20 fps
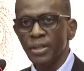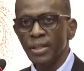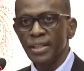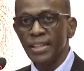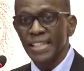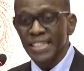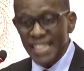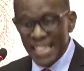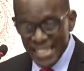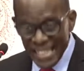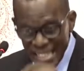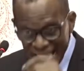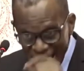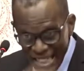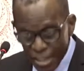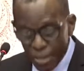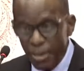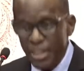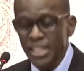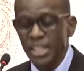This is a
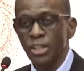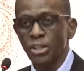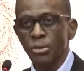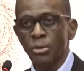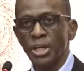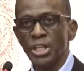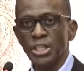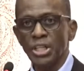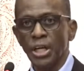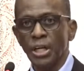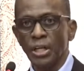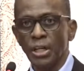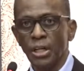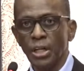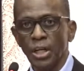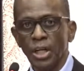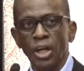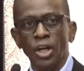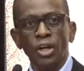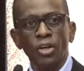serious situation.
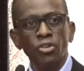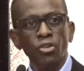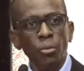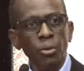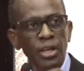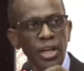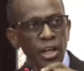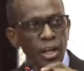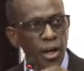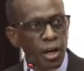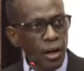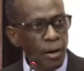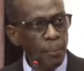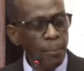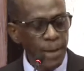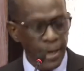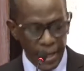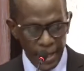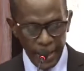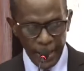So we can
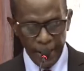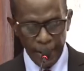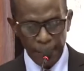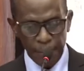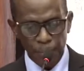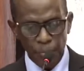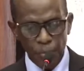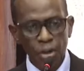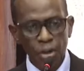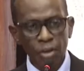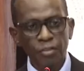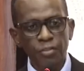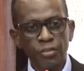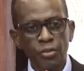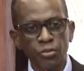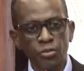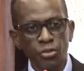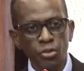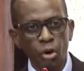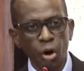come here
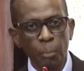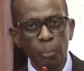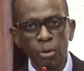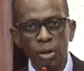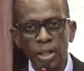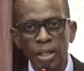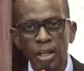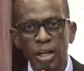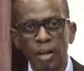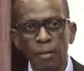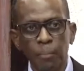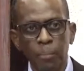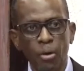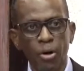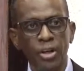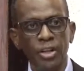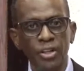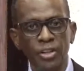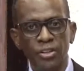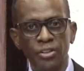to score political
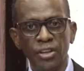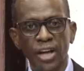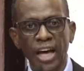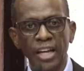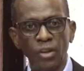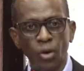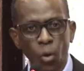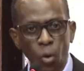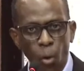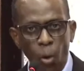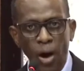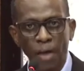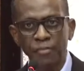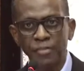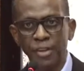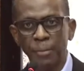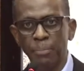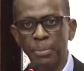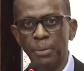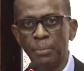points and go
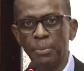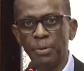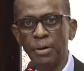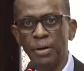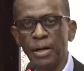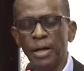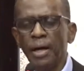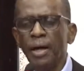after people.